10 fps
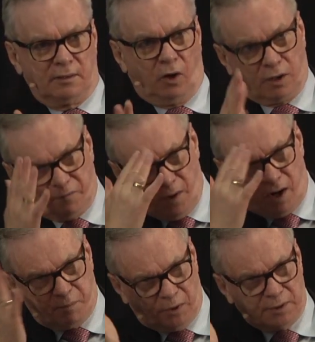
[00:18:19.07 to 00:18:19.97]
Au
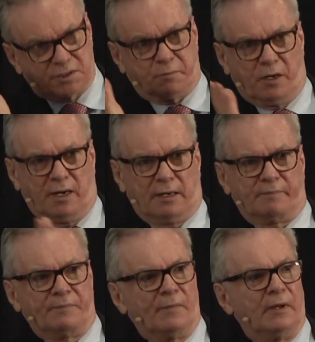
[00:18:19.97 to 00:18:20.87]
revoir, bon espoir."
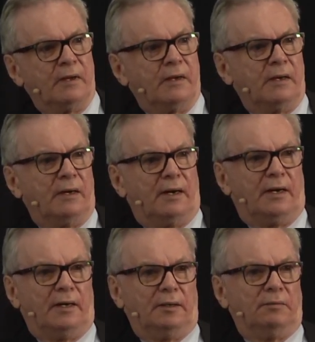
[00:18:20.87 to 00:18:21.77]

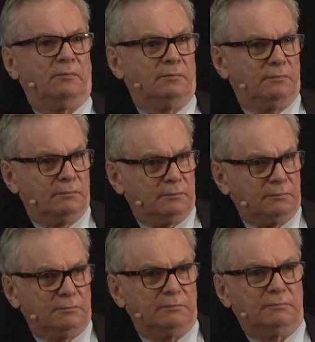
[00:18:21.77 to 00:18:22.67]
Um,
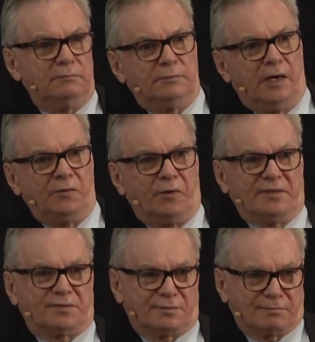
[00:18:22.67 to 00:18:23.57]
and the
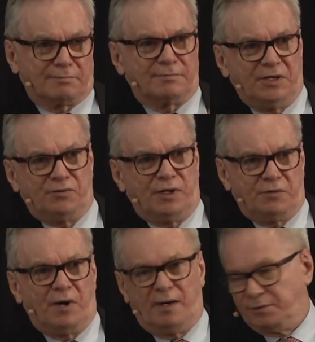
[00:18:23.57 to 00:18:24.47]
rest, he, he
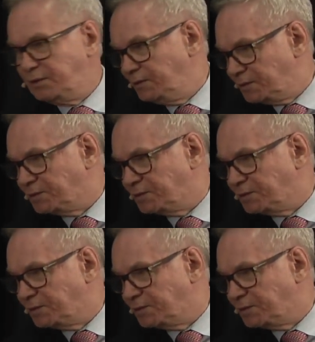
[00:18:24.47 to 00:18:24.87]
drowns in the